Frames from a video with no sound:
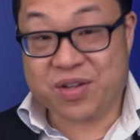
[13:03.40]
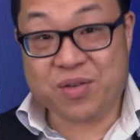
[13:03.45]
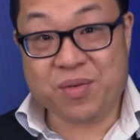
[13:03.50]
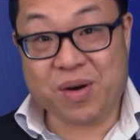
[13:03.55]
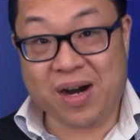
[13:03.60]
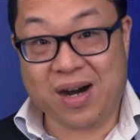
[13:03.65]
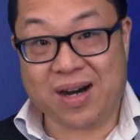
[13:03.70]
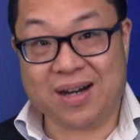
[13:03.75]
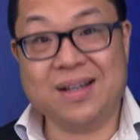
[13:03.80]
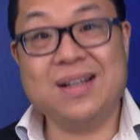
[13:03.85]
you
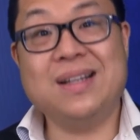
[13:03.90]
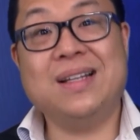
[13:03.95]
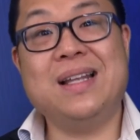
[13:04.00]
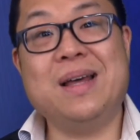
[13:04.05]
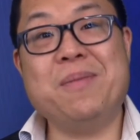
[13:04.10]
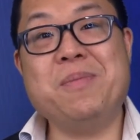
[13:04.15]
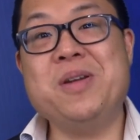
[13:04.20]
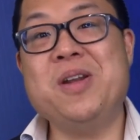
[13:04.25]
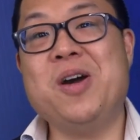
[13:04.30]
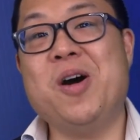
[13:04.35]
are,
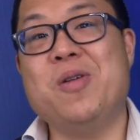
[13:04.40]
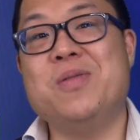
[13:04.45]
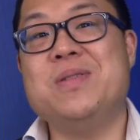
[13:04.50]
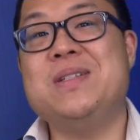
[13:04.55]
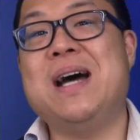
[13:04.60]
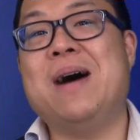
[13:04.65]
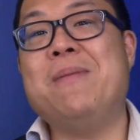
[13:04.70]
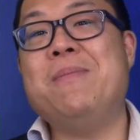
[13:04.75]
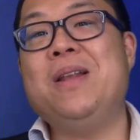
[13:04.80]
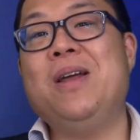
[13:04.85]
let me know
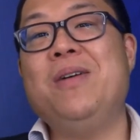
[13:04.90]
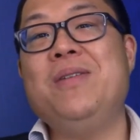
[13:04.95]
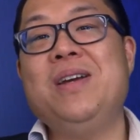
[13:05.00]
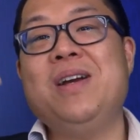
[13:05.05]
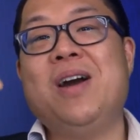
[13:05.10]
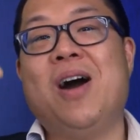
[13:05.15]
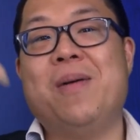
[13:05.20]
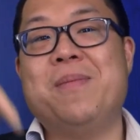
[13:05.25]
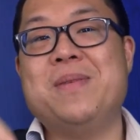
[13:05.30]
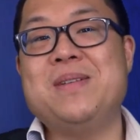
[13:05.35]
down below in the
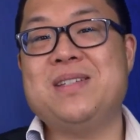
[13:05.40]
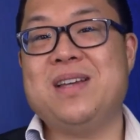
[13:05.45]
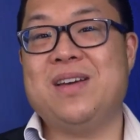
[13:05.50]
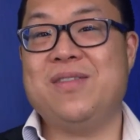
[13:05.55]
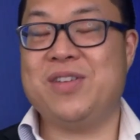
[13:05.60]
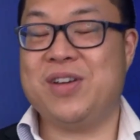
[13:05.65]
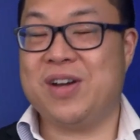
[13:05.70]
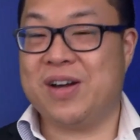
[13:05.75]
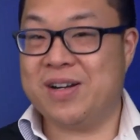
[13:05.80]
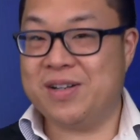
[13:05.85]
comments
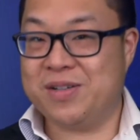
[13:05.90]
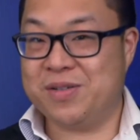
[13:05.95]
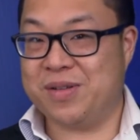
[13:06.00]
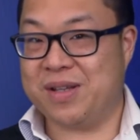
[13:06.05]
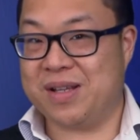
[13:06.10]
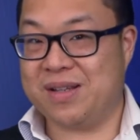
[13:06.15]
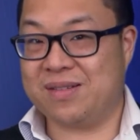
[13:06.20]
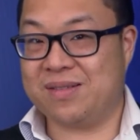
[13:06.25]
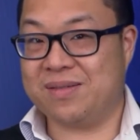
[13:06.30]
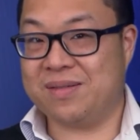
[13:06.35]
if you're gonna do
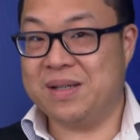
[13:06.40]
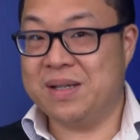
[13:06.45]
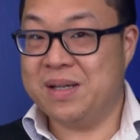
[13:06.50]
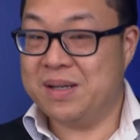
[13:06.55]
this.